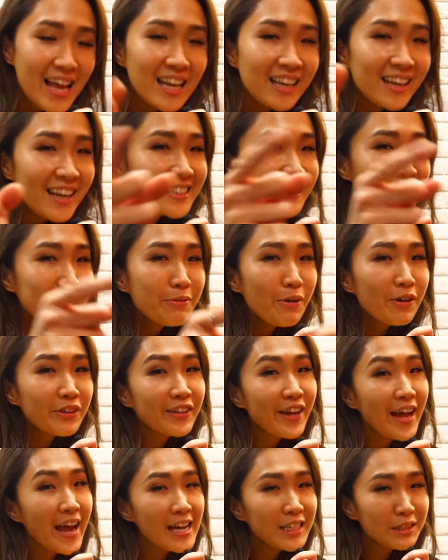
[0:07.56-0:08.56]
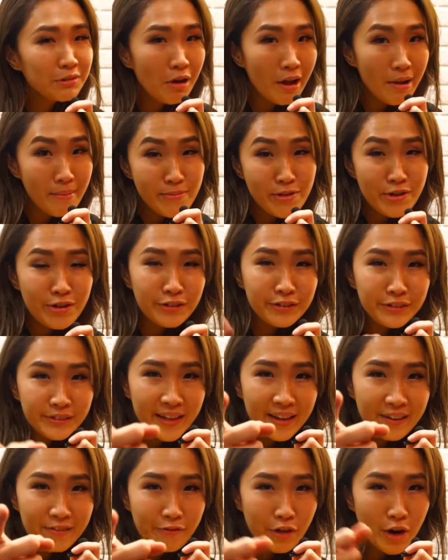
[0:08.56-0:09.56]
Let's see what the S Y M U
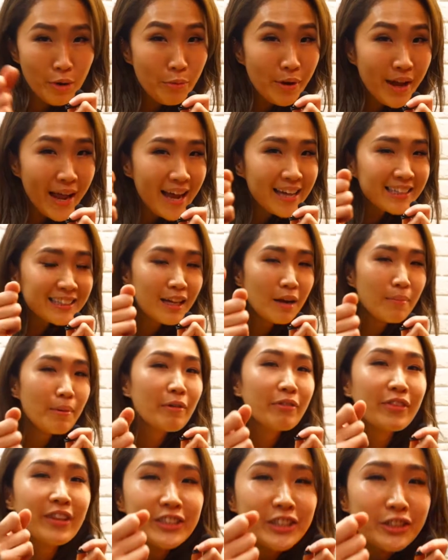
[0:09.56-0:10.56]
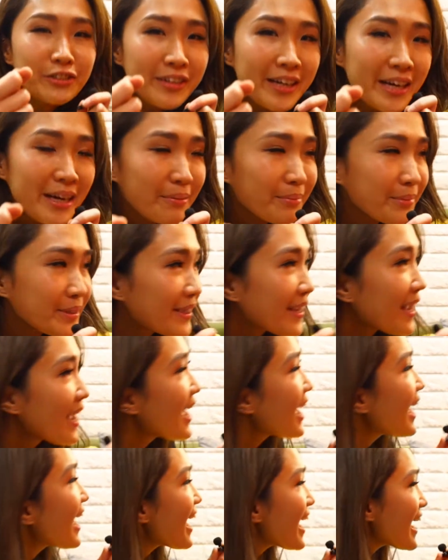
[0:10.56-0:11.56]
say when we ask about their dreams.
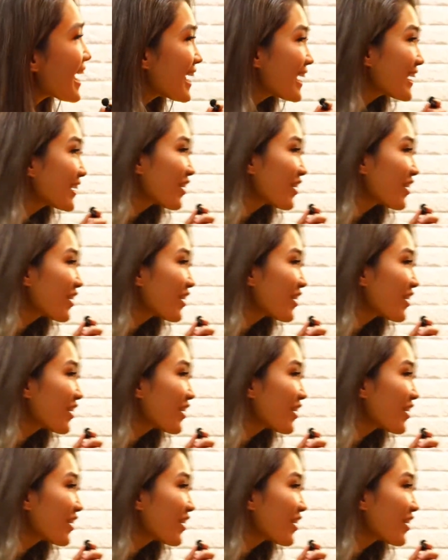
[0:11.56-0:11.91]
Hey